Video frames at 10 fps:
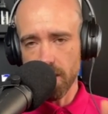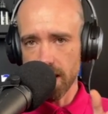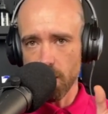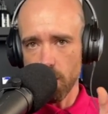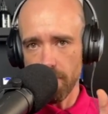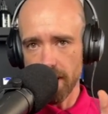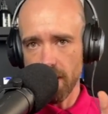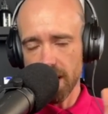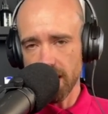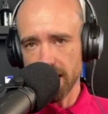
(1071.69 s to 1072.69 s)
Only a little bit,
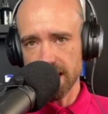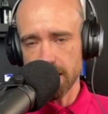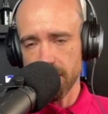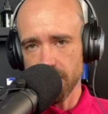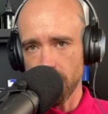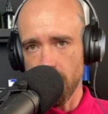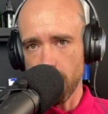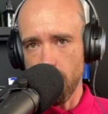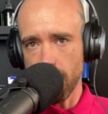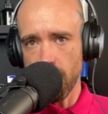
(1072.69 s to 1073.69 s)
only like a semitone, a
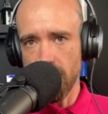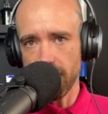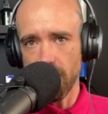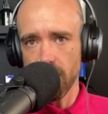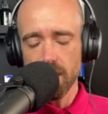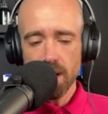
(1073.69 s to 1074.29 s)
couple up or whatever.